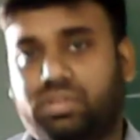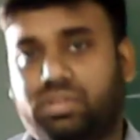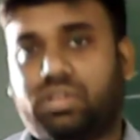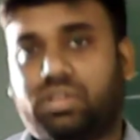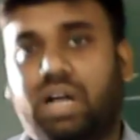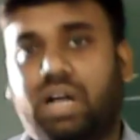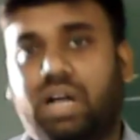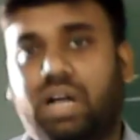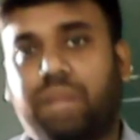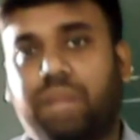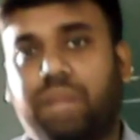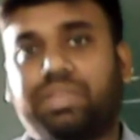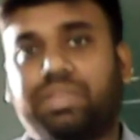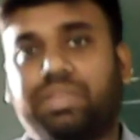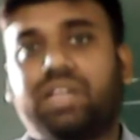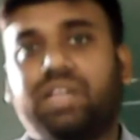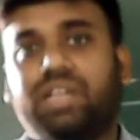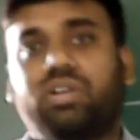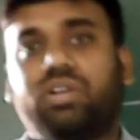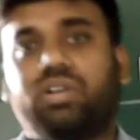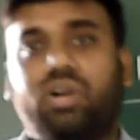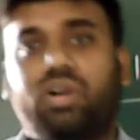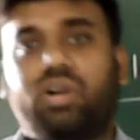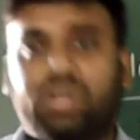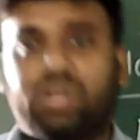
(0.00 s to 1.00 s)
After
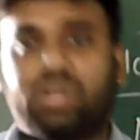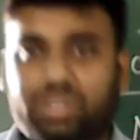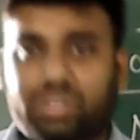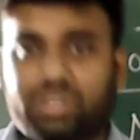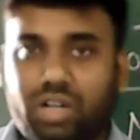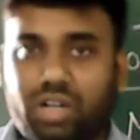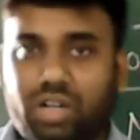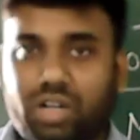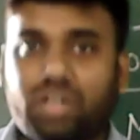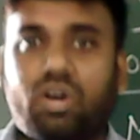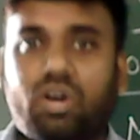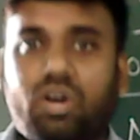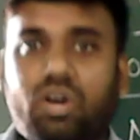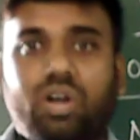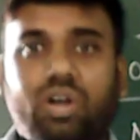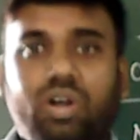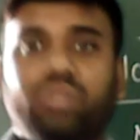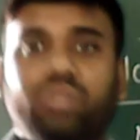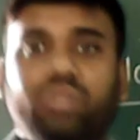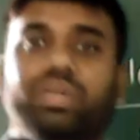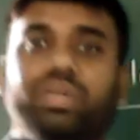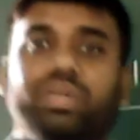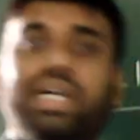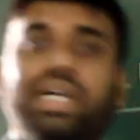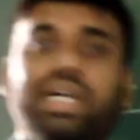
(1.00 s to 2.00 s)
turn on, we
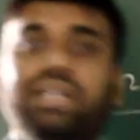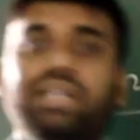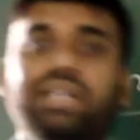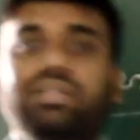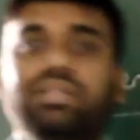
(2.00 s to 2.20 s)
can